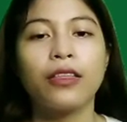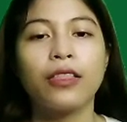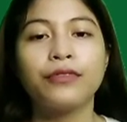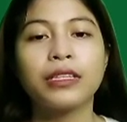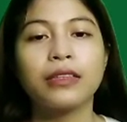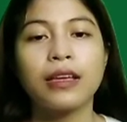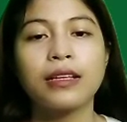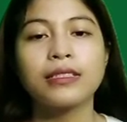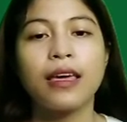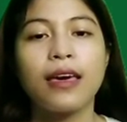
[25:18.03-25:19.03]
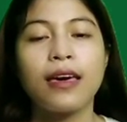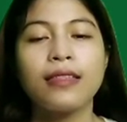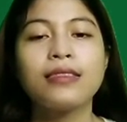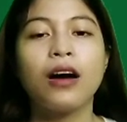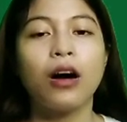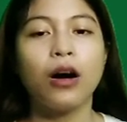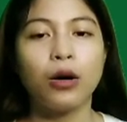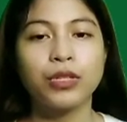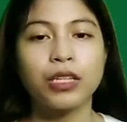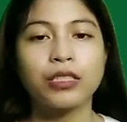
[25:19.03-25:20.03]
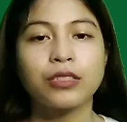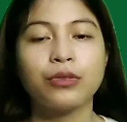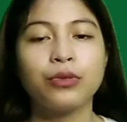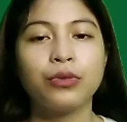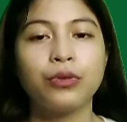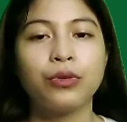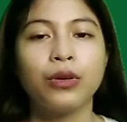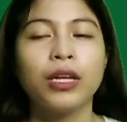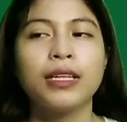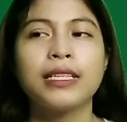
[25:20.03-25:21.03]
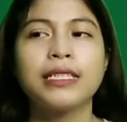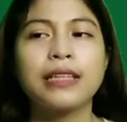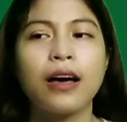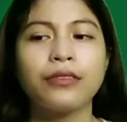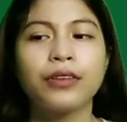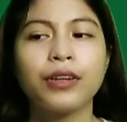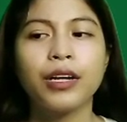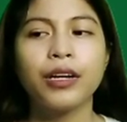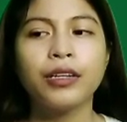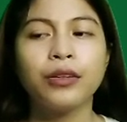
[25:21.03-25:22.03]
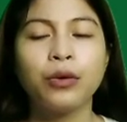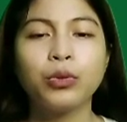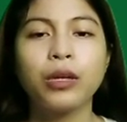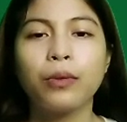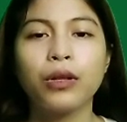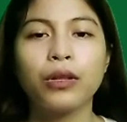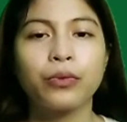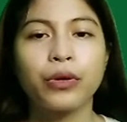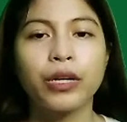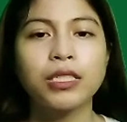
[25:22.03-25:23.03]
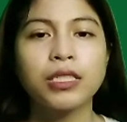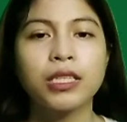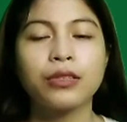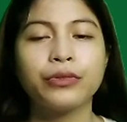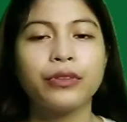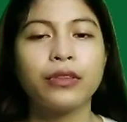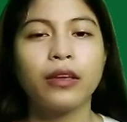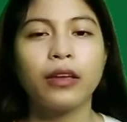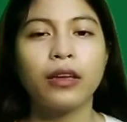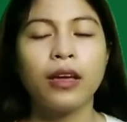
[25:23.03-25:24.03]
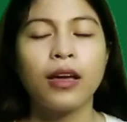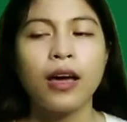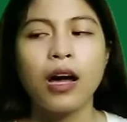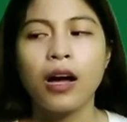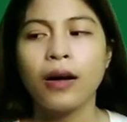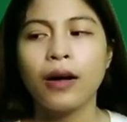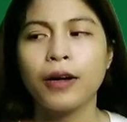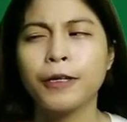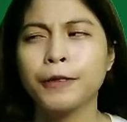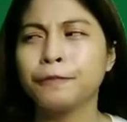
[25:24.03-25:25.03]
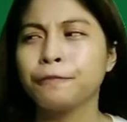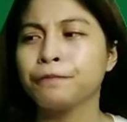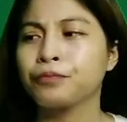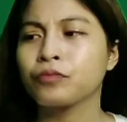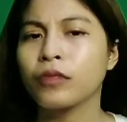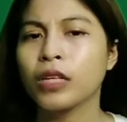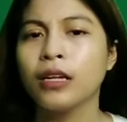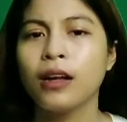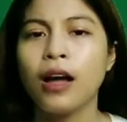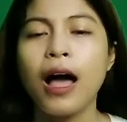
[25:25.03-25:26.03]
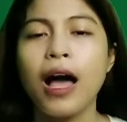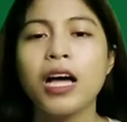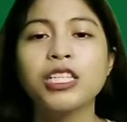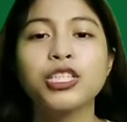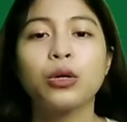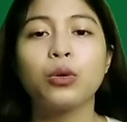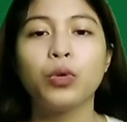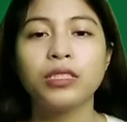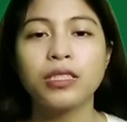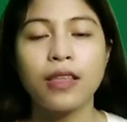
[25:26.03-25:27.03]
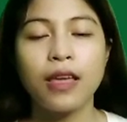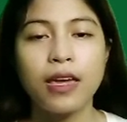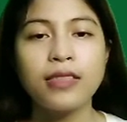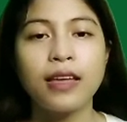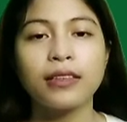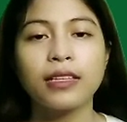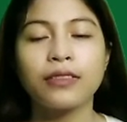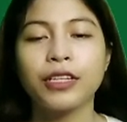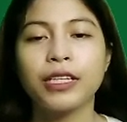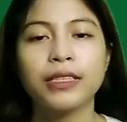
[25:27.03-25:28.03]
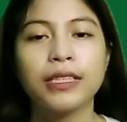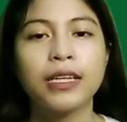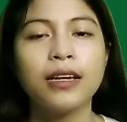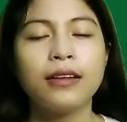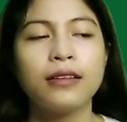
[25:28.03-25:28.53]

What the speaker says: living things and objects. So his other notable works include the um, Ash Wednesday 1930,